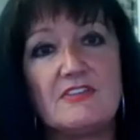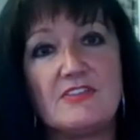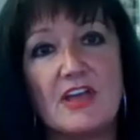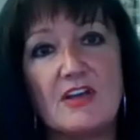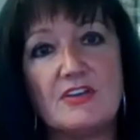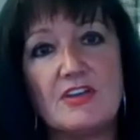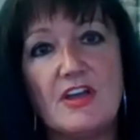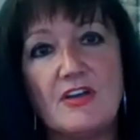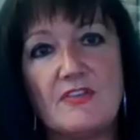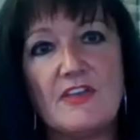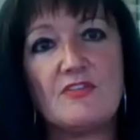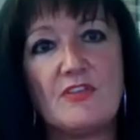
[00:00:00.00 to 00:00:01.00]
So, you
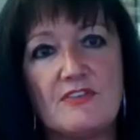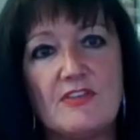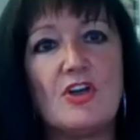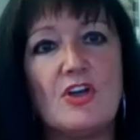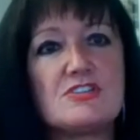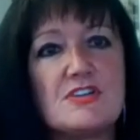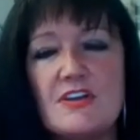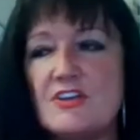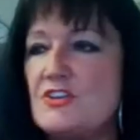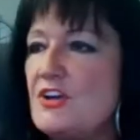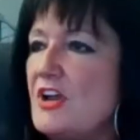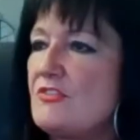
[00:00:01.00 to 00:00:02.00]
know, there's, there's a lot to
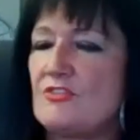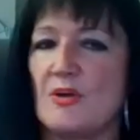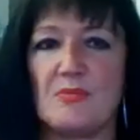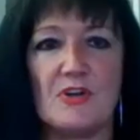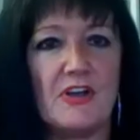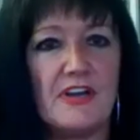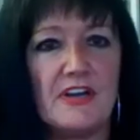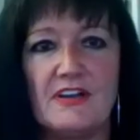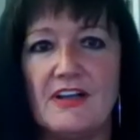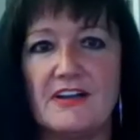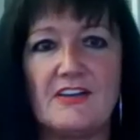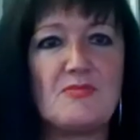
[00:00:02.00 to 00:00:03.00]
learn. You don't stop learning.
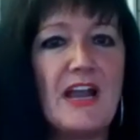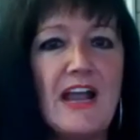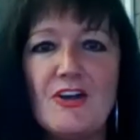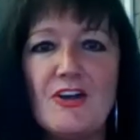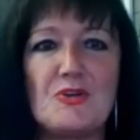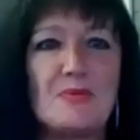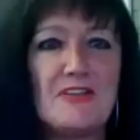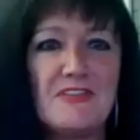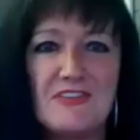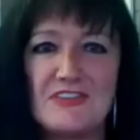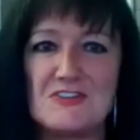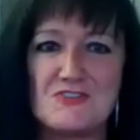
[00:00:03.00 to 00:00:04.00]
Doesn't matter how long you've been in
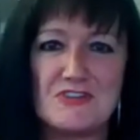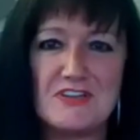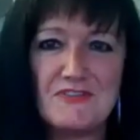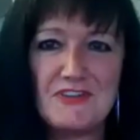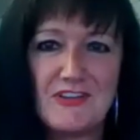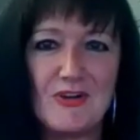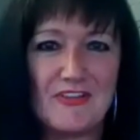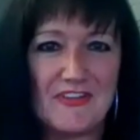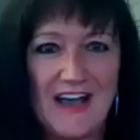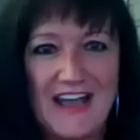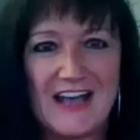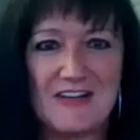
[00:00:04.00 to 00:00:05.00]
this industry, even as long as
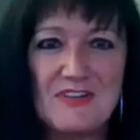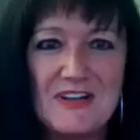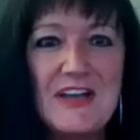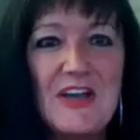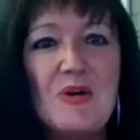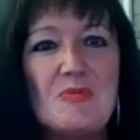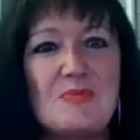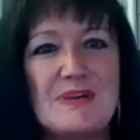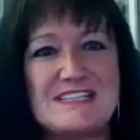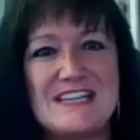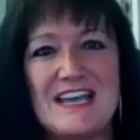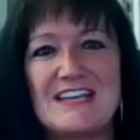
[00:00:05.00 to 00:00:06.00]
I have,
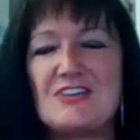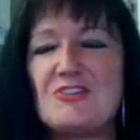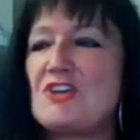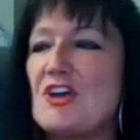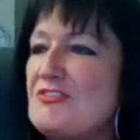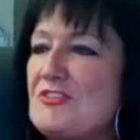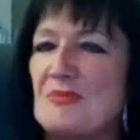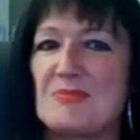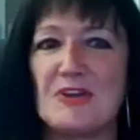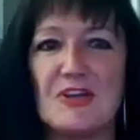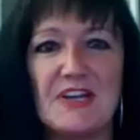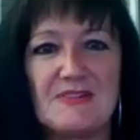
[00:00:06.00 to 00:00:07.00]
but uh, you don't stop
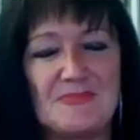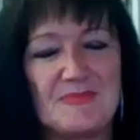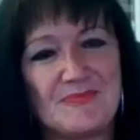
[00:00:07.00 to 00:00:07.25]
learning.